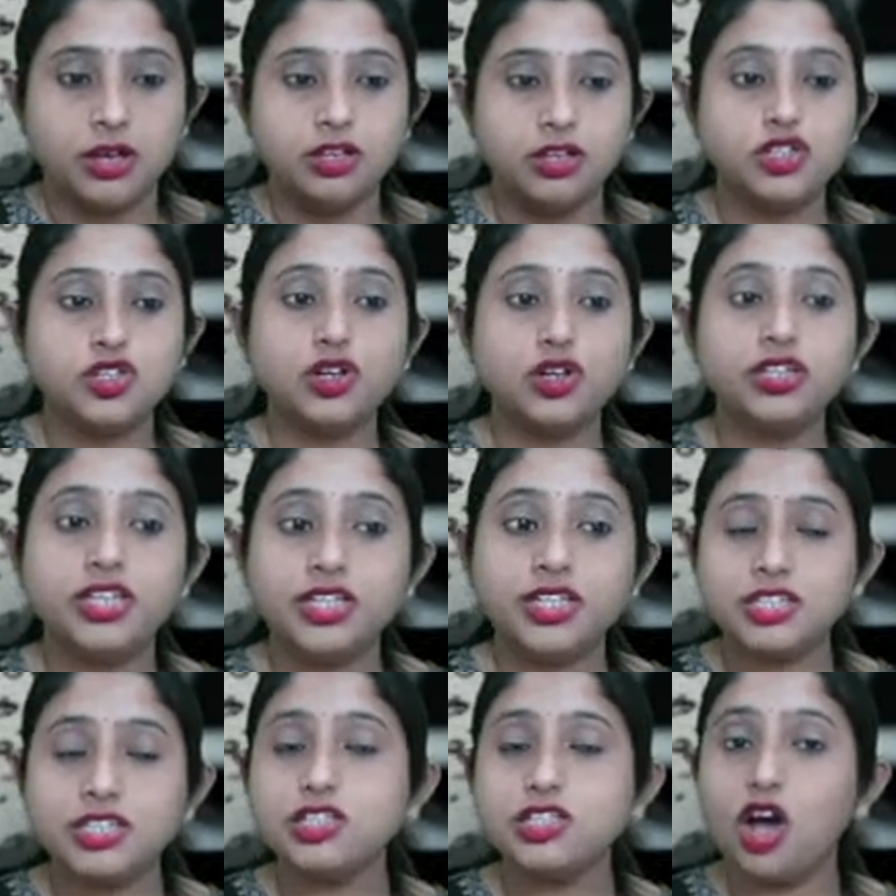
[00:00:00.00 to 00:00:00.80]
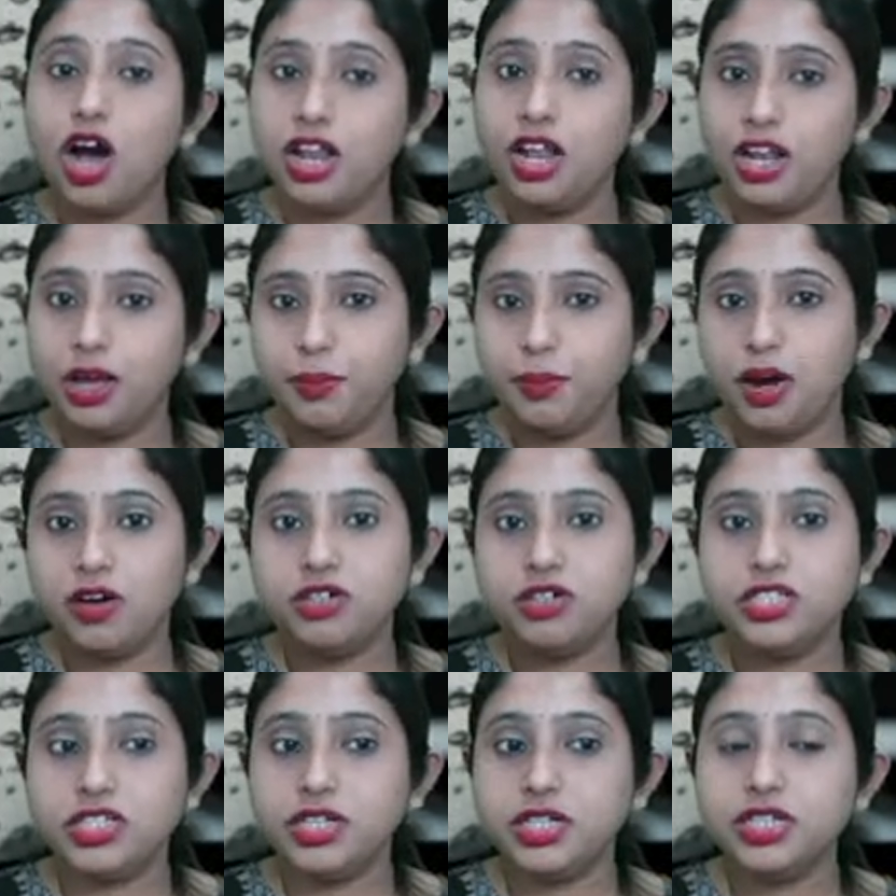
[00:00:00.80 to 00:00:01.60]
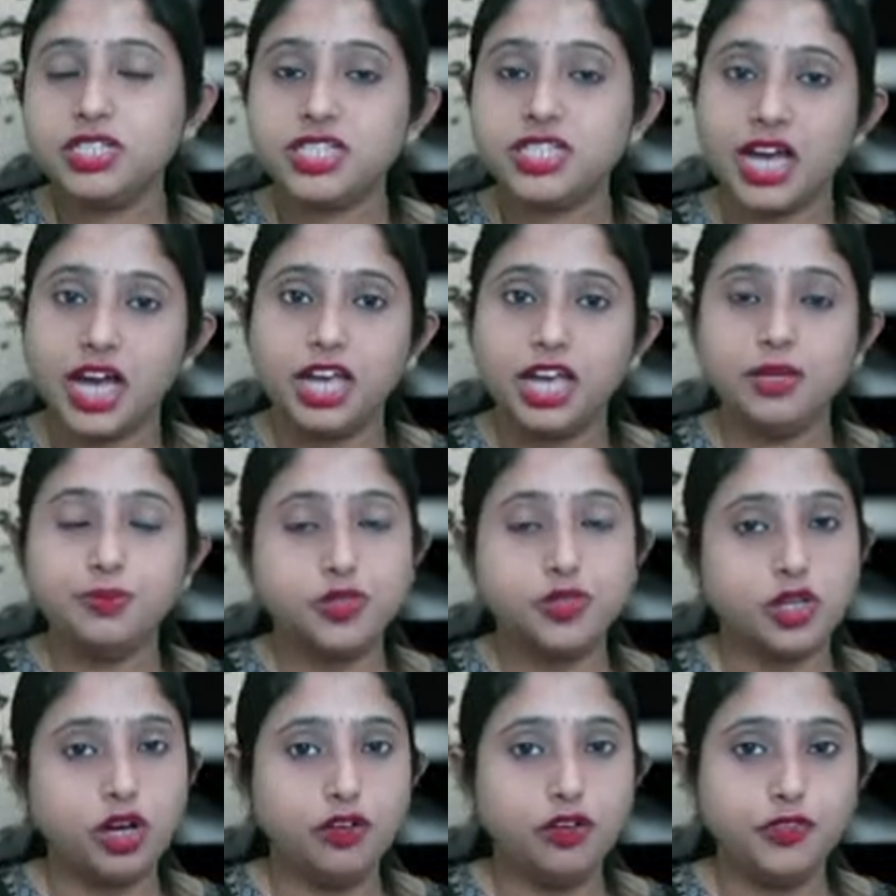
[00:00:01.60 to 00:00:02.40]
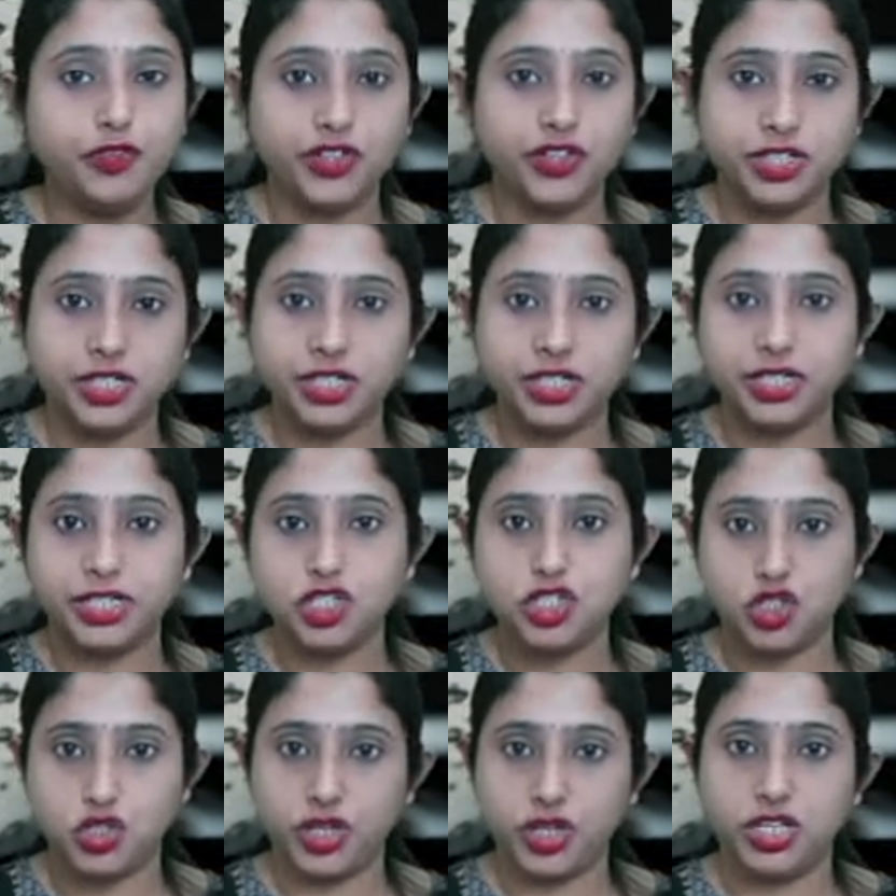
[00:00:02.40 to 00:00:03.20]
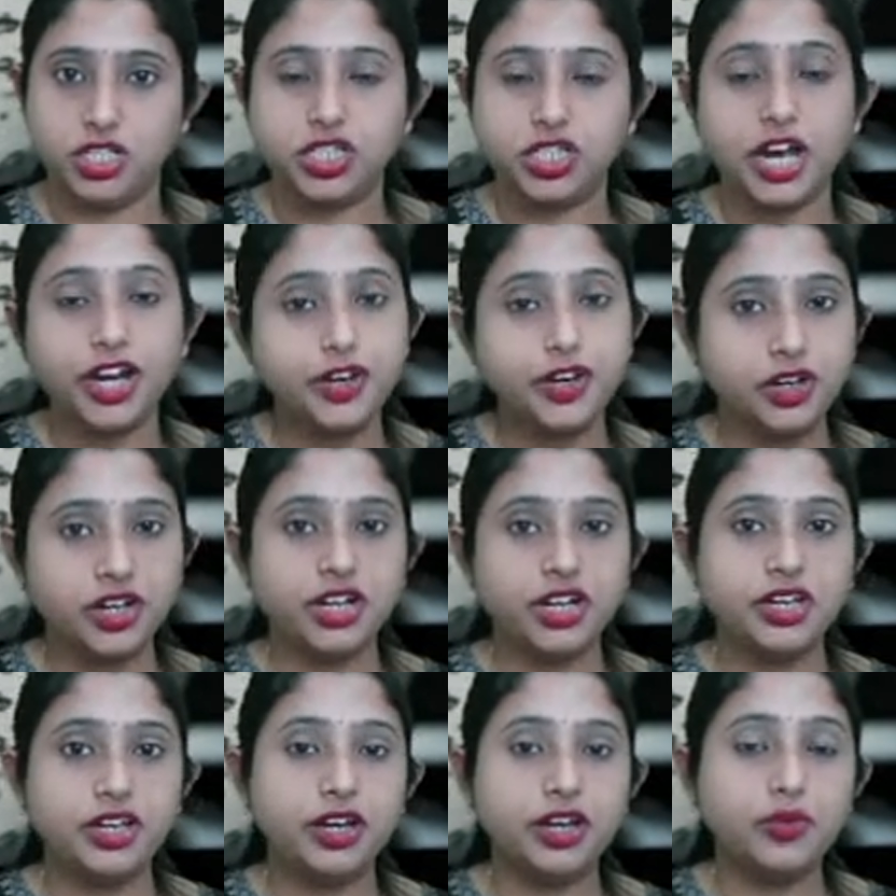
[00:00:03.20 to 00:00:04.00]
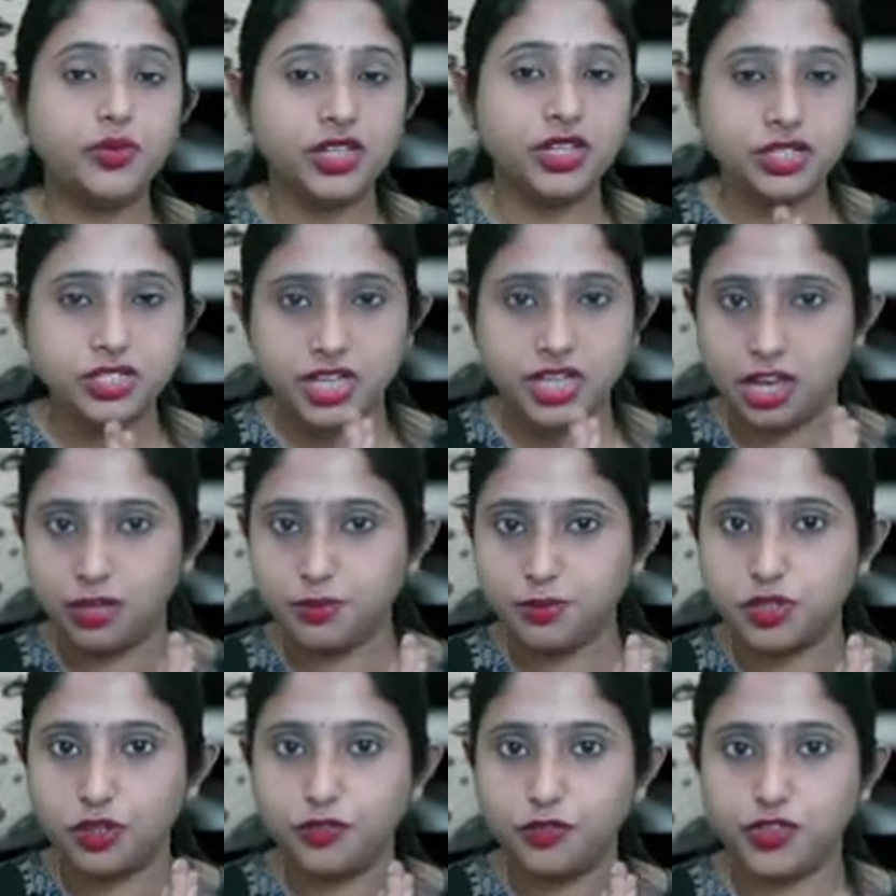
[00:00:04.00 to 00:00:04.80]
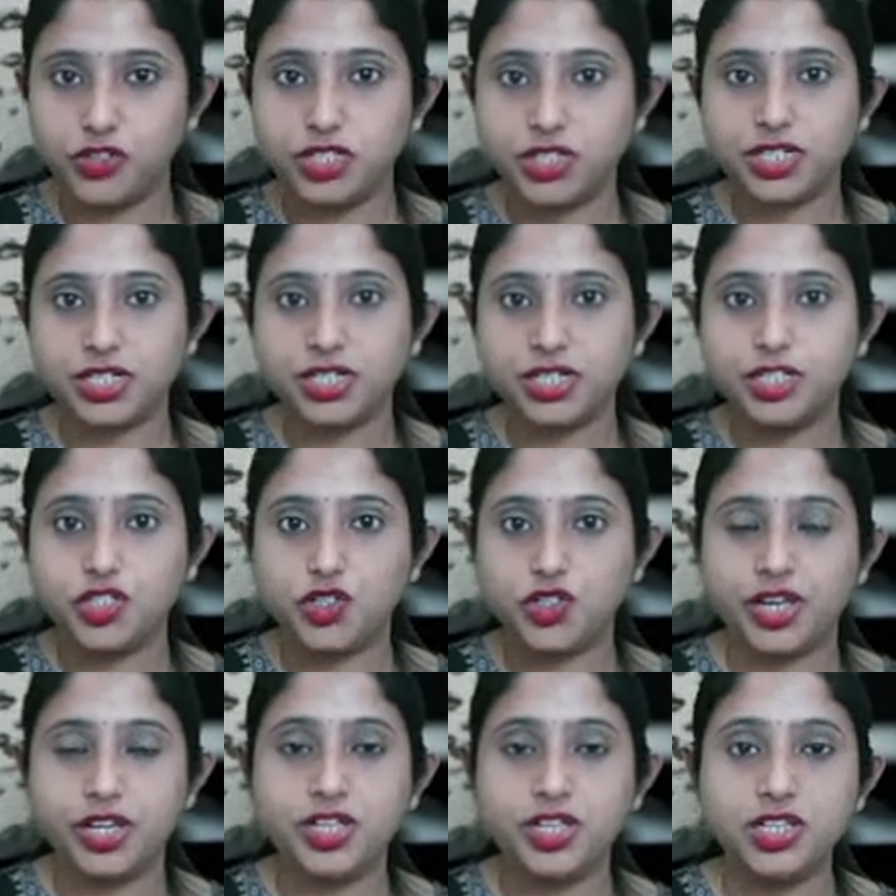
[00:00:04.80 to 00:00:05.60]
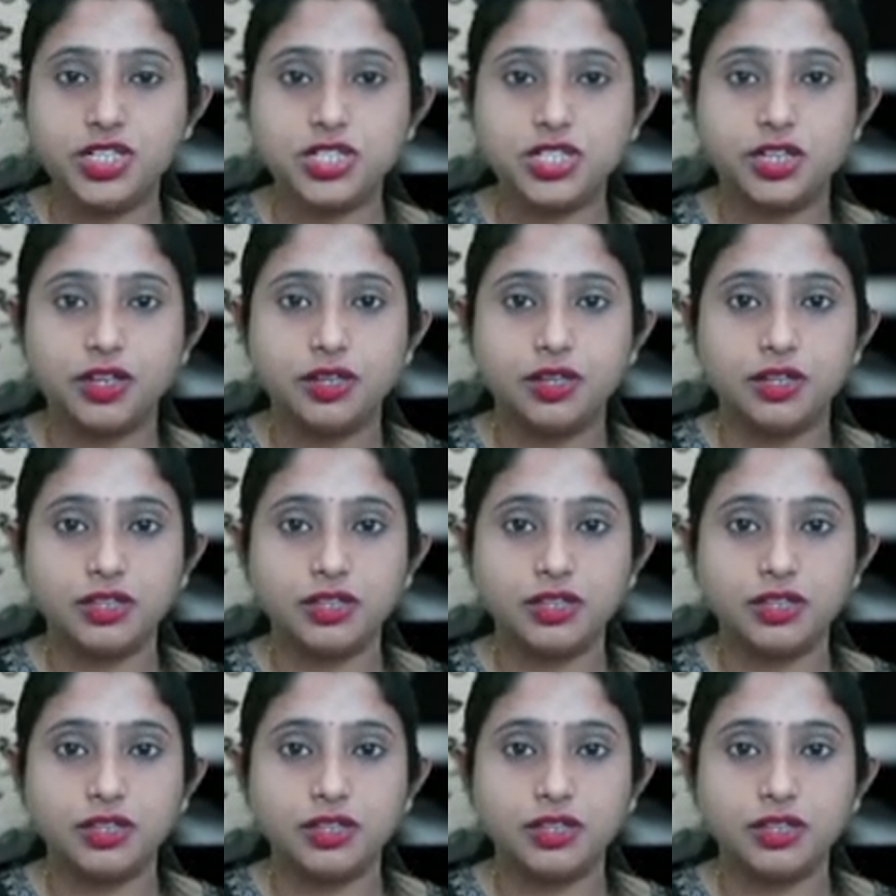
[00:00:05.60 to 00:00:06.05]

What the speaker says: So this is all about the types of physical change. Are you clear with the types of physical change?